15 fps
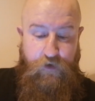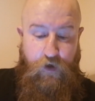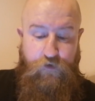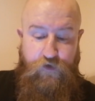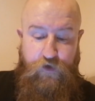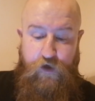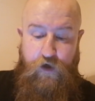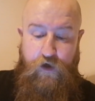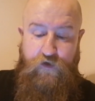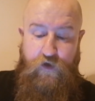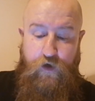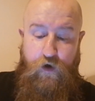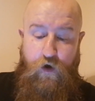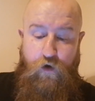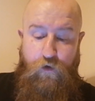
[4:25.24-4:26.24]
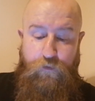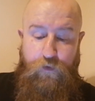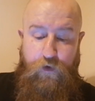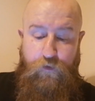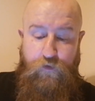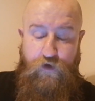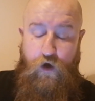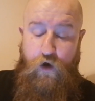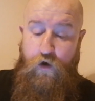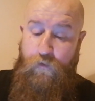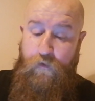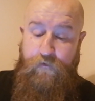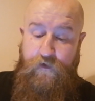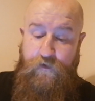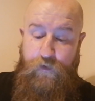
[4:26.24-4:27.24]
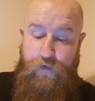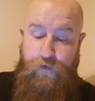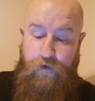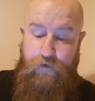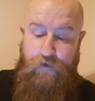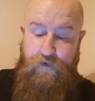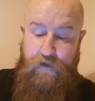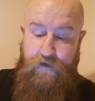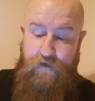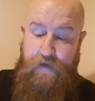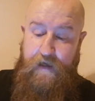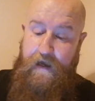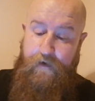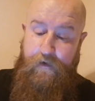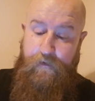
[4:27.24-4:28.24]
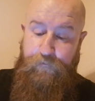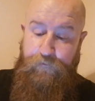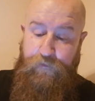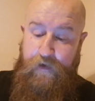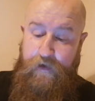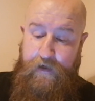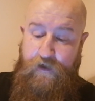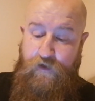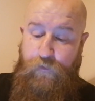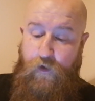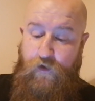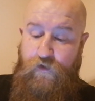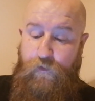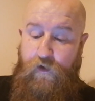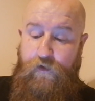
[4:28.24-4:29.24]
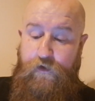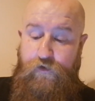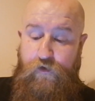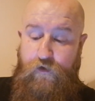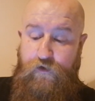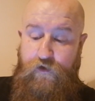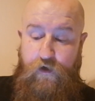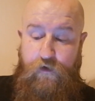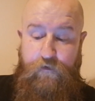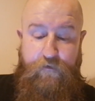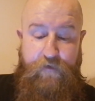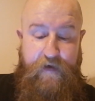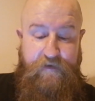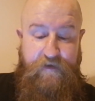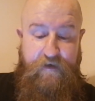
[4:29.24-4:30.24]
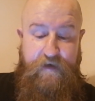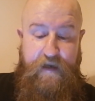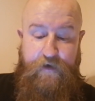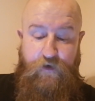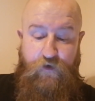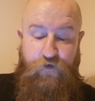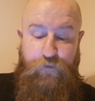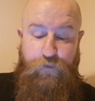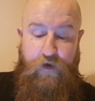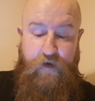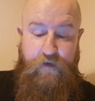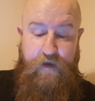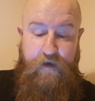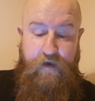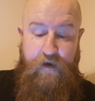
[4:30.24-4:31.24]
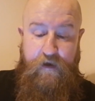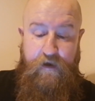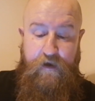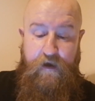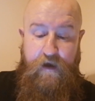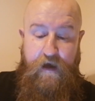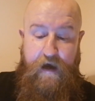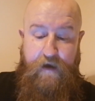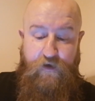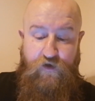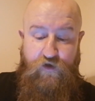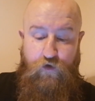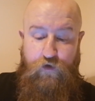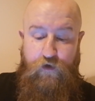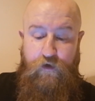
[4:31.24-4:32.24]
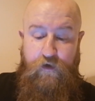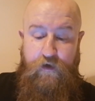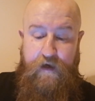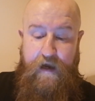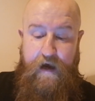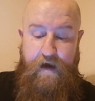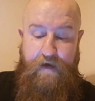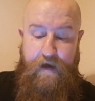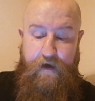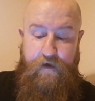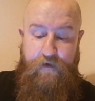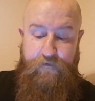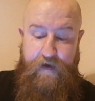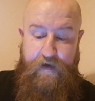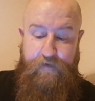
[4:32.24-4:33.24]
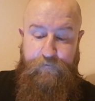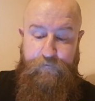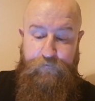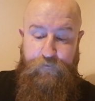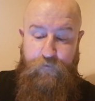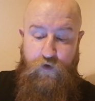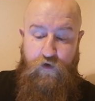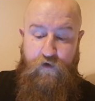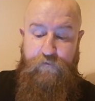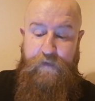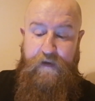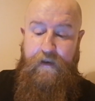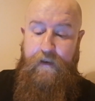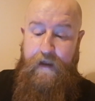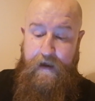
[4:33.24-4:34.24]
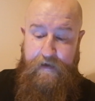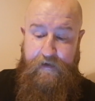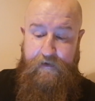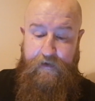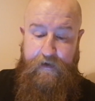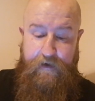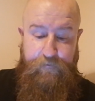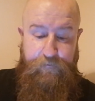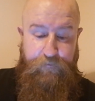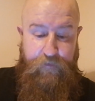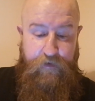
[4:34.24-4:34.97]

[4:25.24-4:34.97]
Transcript: Dr. Kirsten Hope, who was the Home Office pathologist, said, it's possible the drugs could have affected Daniel's breathing and a sudden cardiac event could have been likely.